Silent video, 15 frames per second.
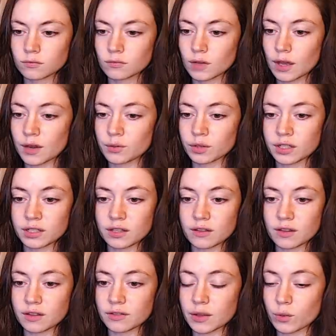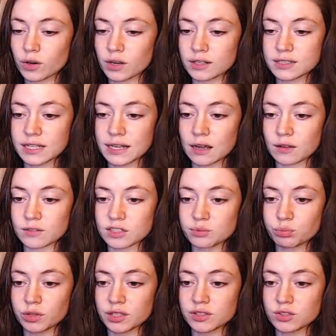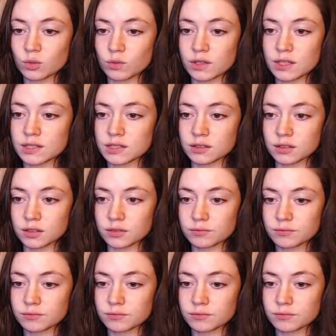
I really didn't think they were gonna take out this place so easily.